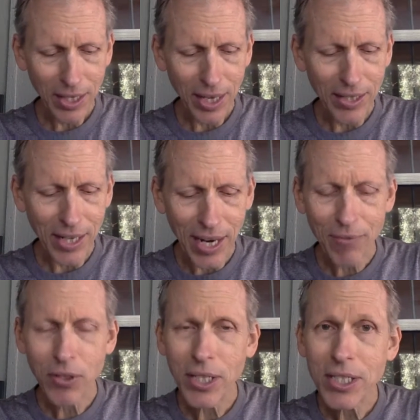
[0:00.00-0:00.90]
and that
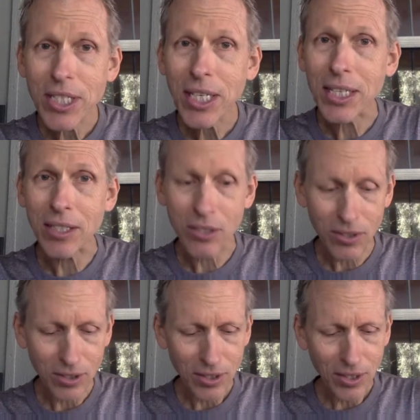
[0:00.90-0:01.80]
every intent
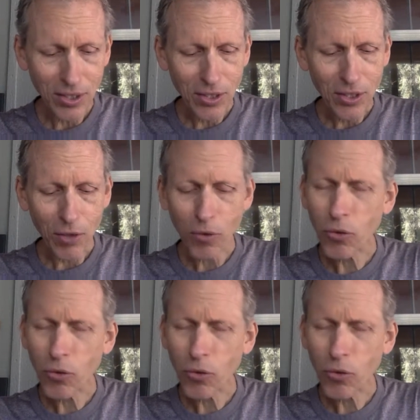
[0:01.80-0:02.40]
of